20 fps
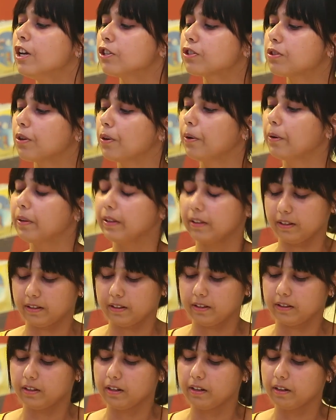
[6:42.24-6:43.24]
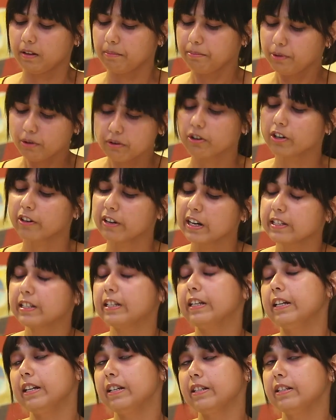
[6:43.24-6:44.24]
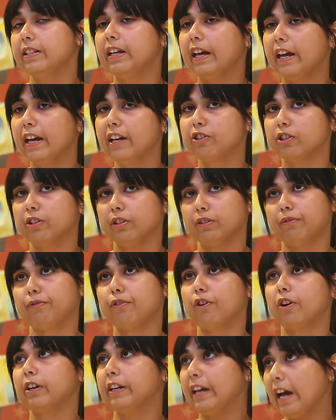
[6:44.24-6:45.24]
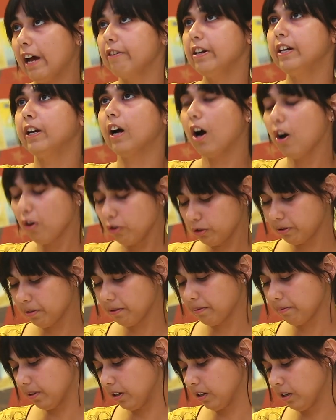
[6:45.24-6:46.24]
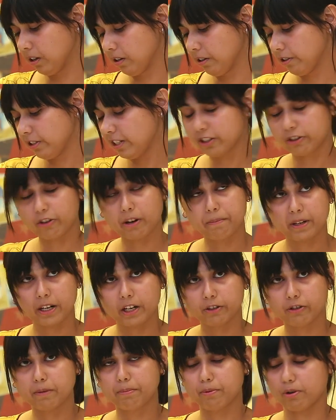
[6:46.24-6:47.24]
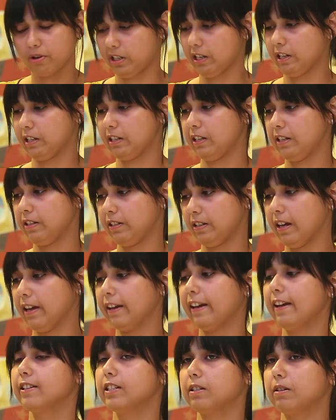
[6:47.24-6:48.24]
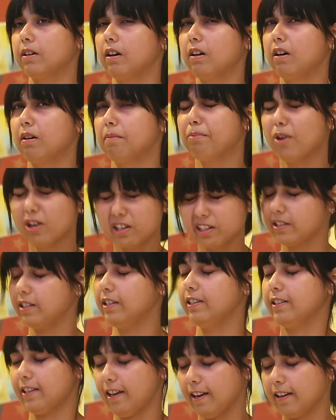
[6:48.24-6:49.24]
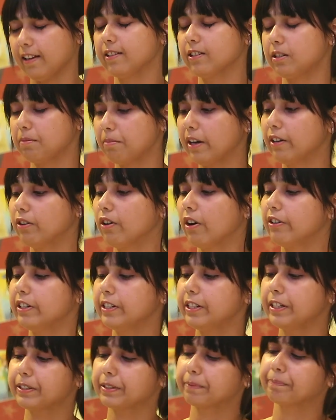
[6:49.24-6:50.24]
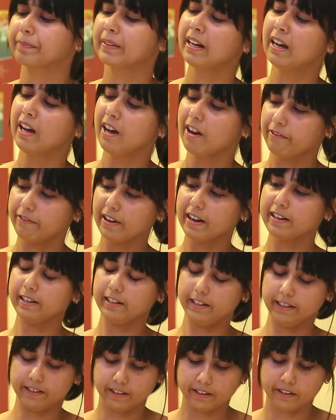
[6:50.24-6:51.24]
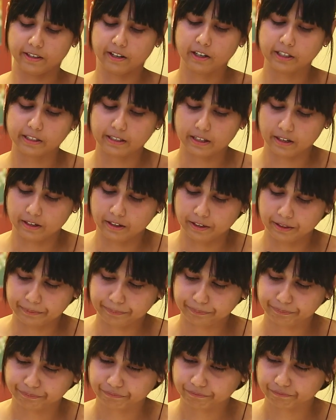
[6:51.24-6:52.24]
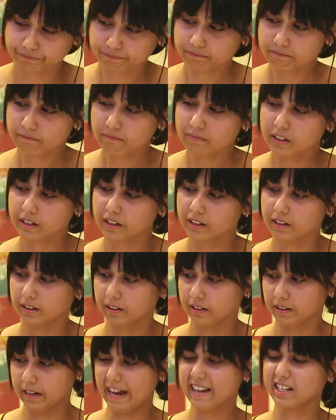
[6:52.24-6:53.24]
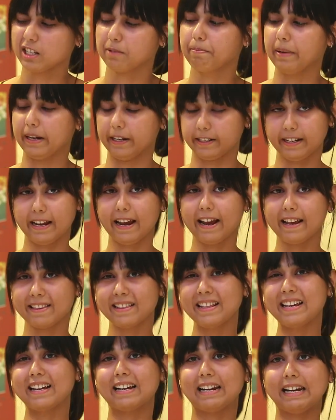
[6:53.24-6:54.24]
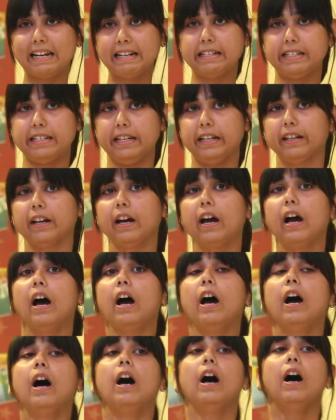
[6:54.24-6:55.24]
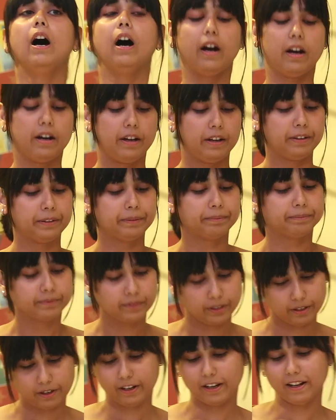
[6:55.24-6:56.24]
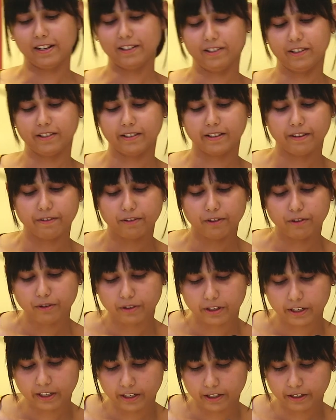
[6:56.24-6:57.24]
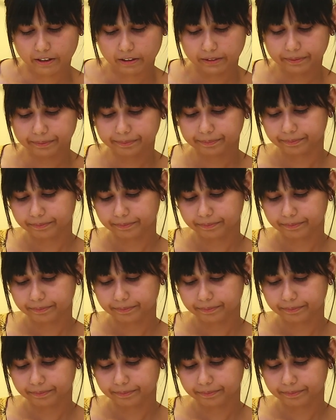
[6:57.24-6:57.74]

So the bureaucracy is the agent for carrying out discriminatory processes against policies against minorities. Finally, the third aspect, ethnic cleansing. I'll just have a look here.